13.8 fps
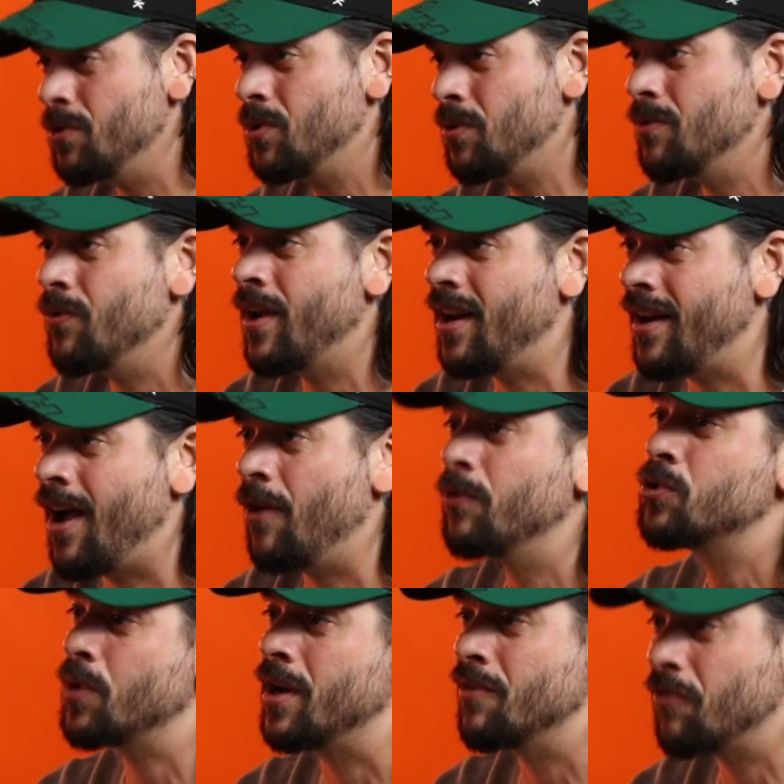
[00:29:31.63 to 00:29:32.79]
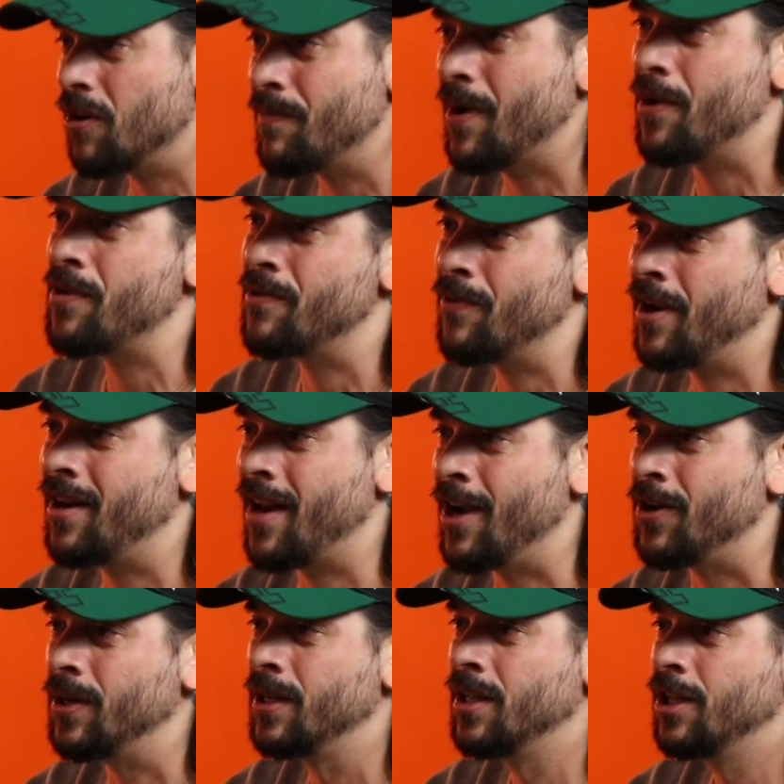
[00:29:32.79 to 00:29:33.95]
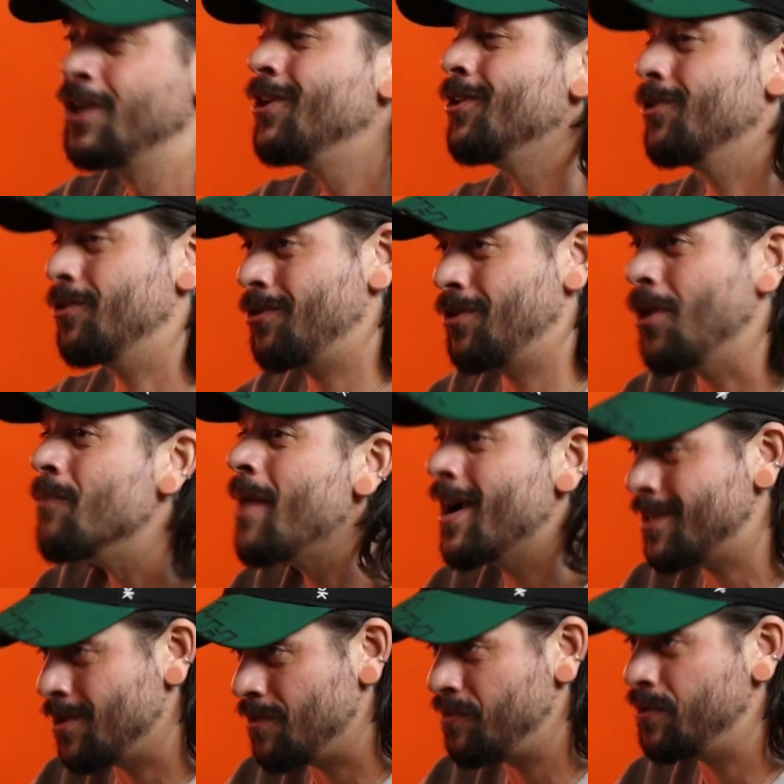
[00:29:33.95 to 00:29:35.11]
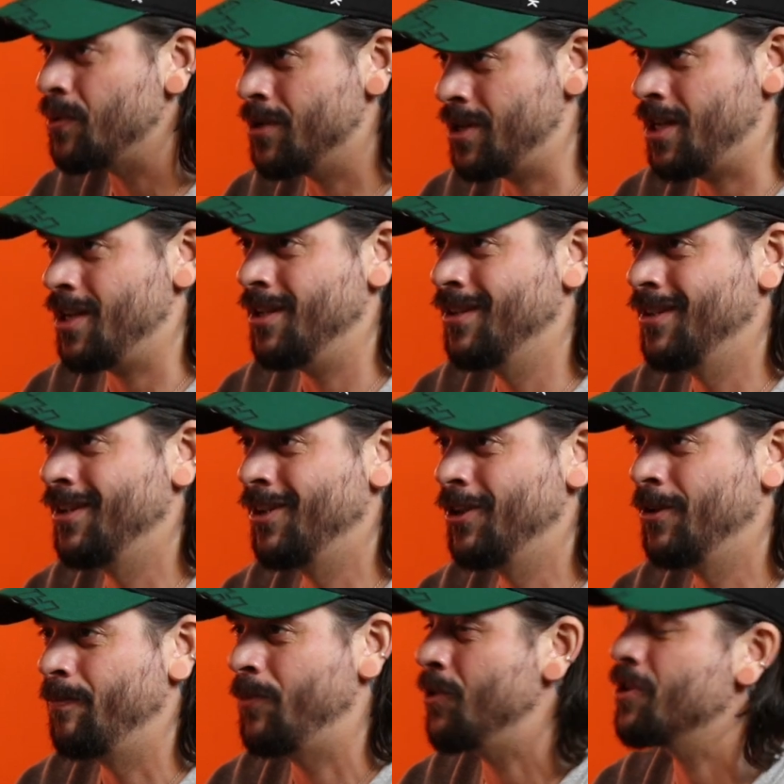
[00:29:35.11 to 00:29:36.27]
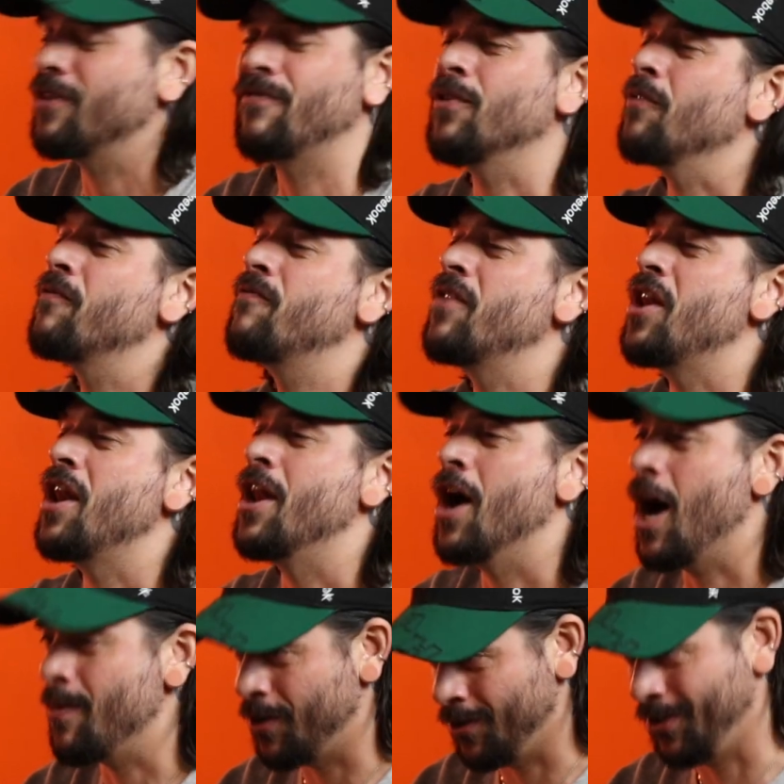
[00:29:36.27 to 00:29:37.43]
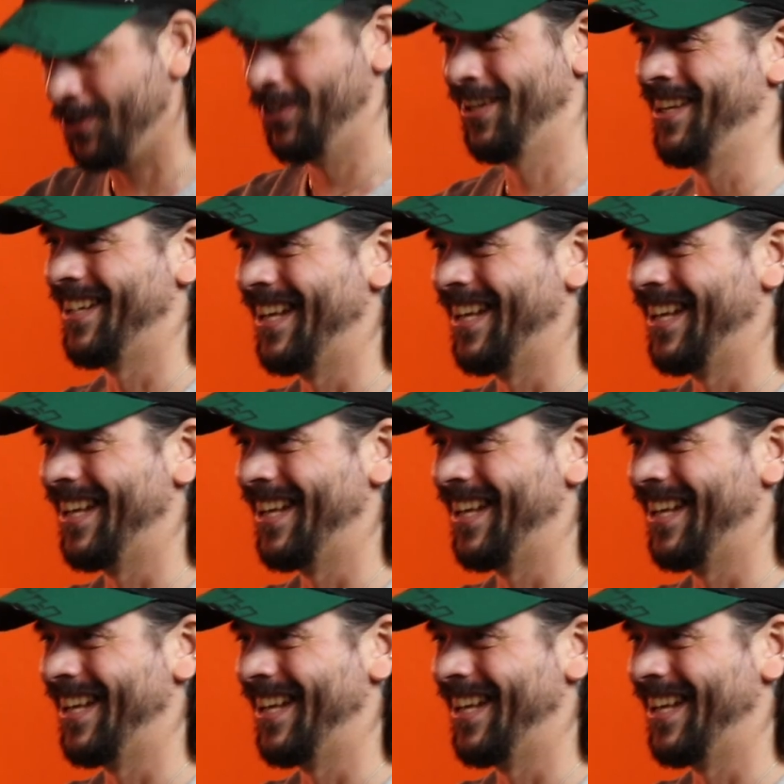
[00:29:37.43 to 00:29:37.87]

you're doing right now, training for a marathon right now, go back down to Florida. Yeah. You're gonna feel phenomenal.